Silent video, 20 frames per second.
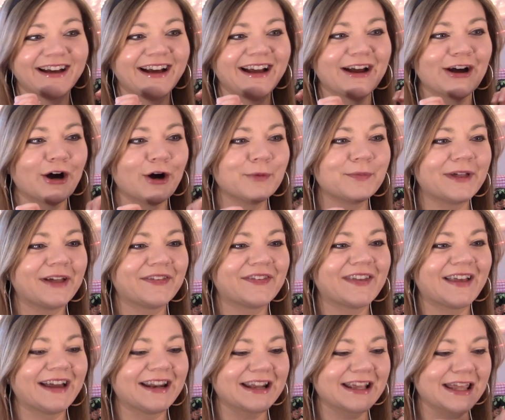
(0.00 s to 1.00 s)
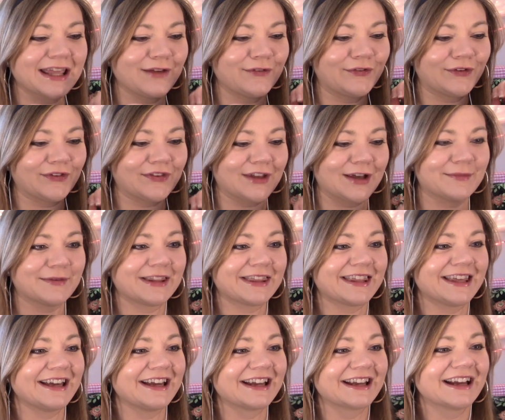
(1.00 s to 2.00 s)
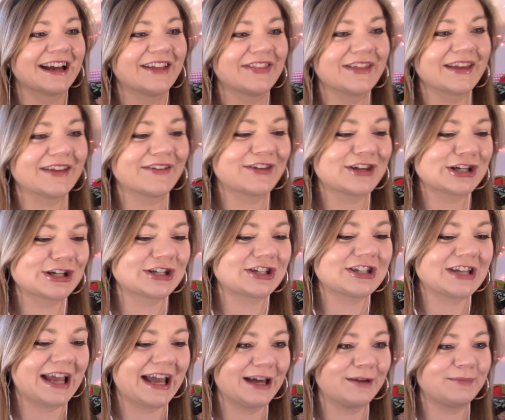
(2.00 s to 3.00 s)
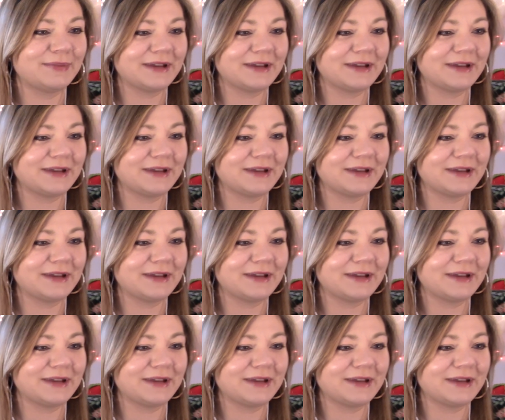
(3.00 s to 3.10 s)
I hope that's not a Gifu-sama thing. I think it's just dad